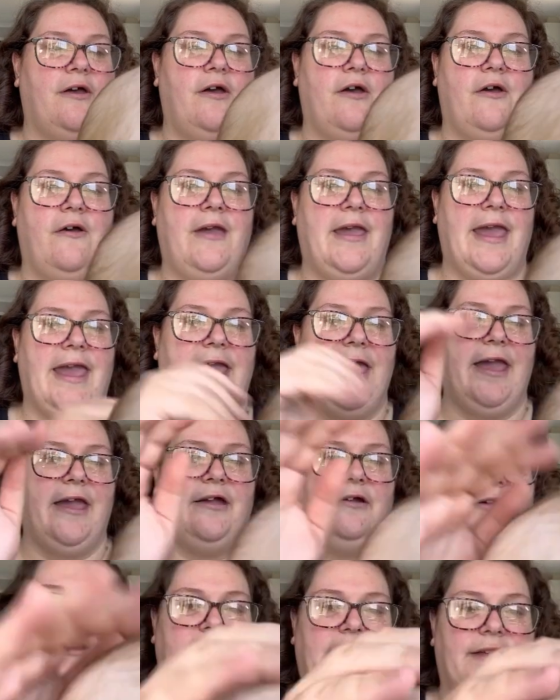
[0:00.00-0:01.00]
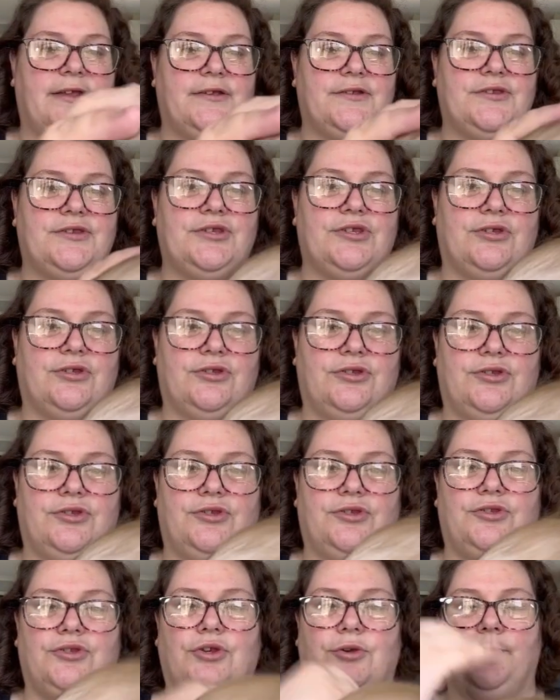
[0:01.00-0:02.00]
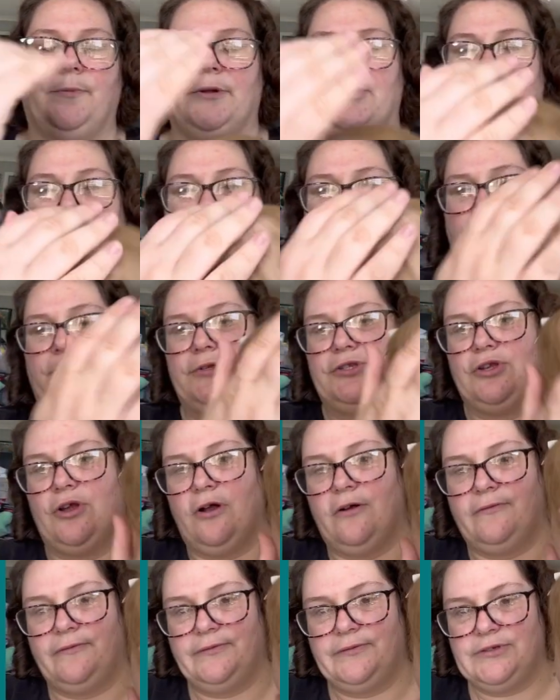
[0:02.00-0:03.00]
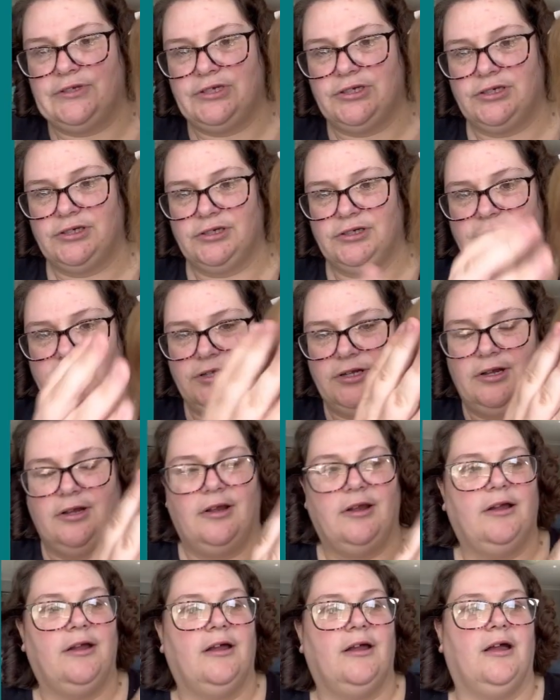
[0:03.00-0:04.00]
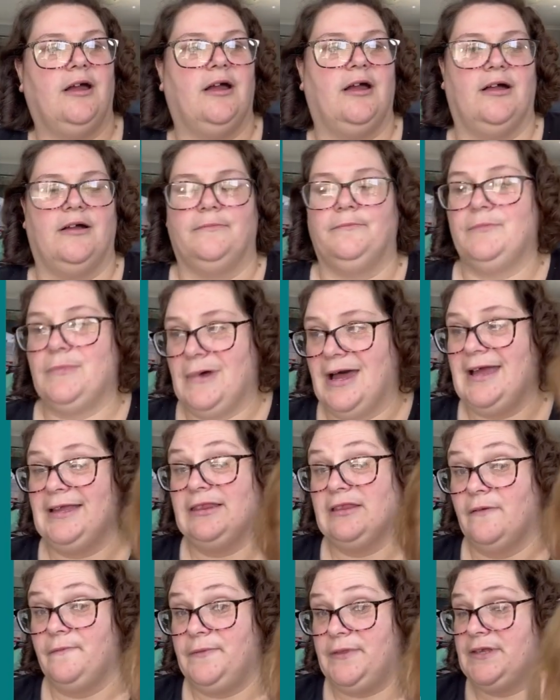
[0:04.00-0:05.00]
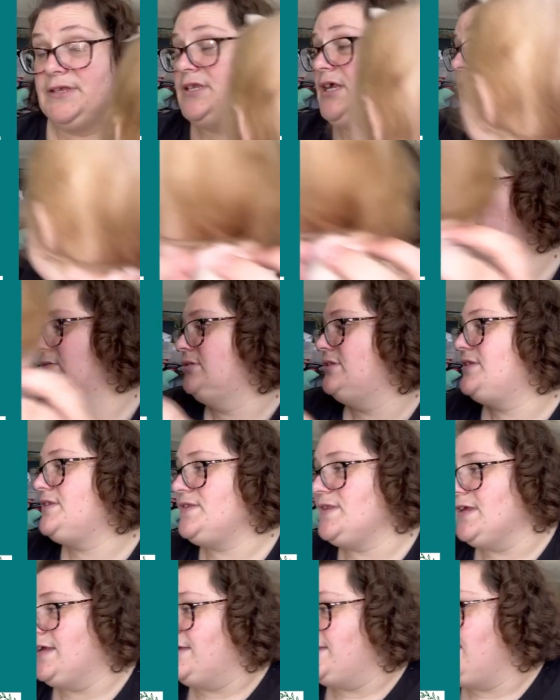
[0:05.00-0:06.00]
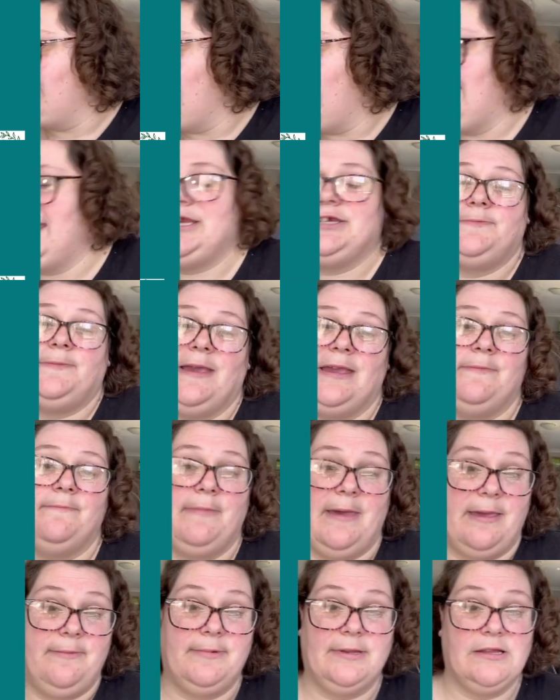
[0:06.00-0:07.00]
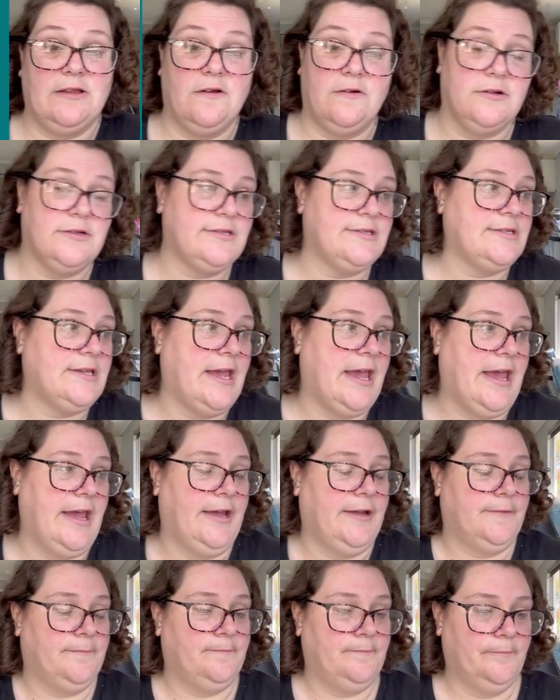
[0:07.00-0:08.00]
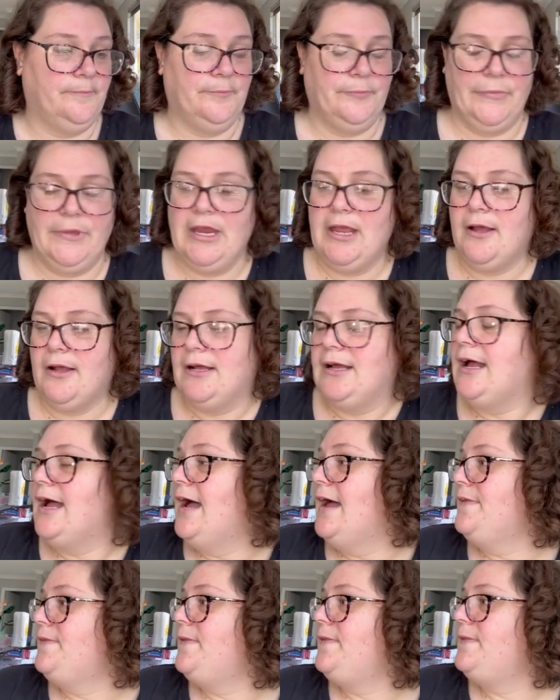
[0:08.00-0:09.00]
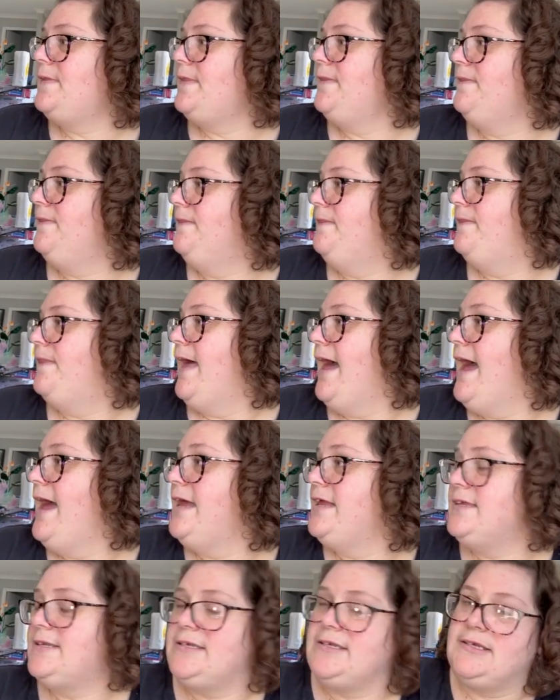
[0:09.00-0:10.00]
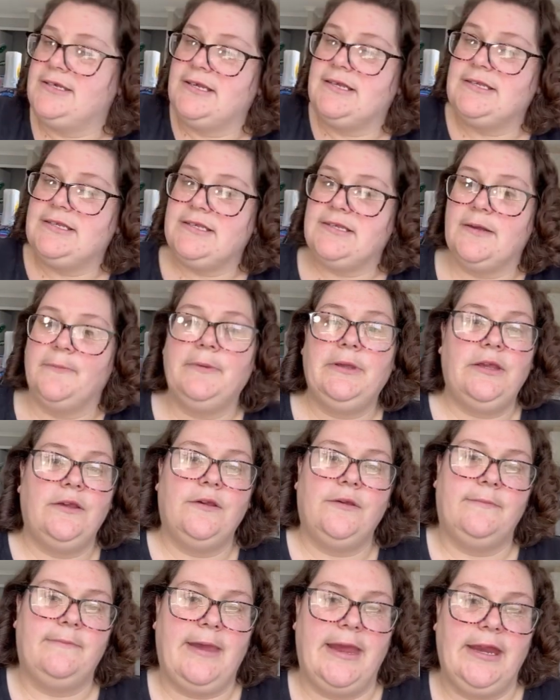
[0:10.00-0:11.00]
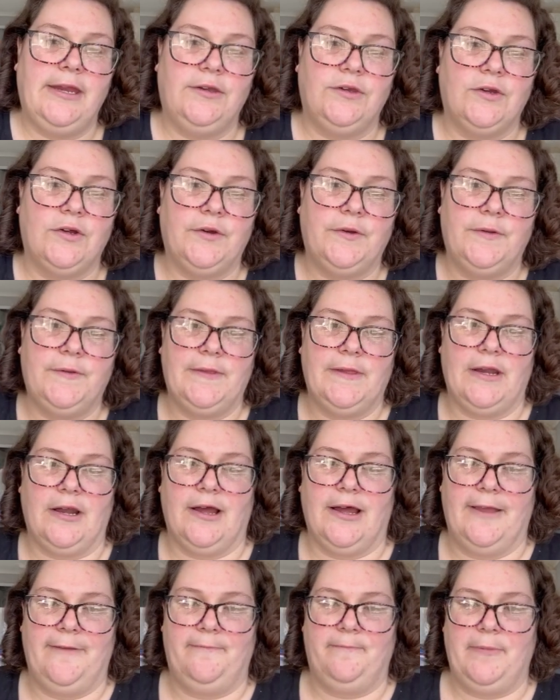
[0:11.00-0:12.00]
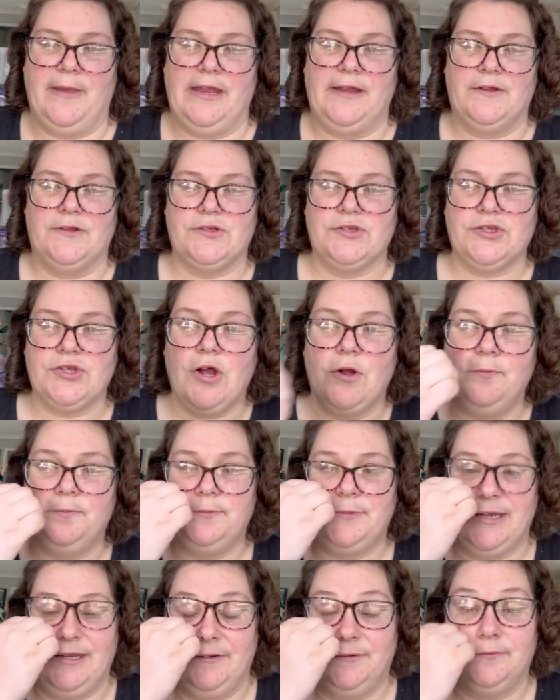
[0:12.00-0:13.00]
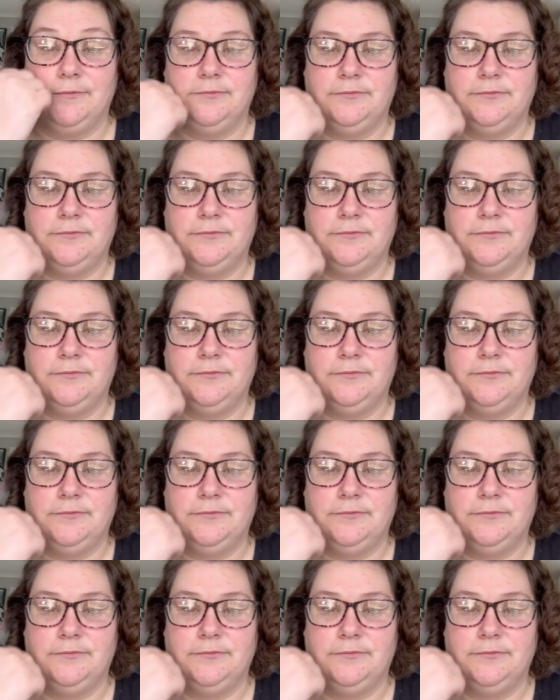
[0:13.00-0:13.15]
Her hair is super, super soft. I love this hair. It's the HP Baby Locks hair. Other than that, some of you may know that I've been sculpting.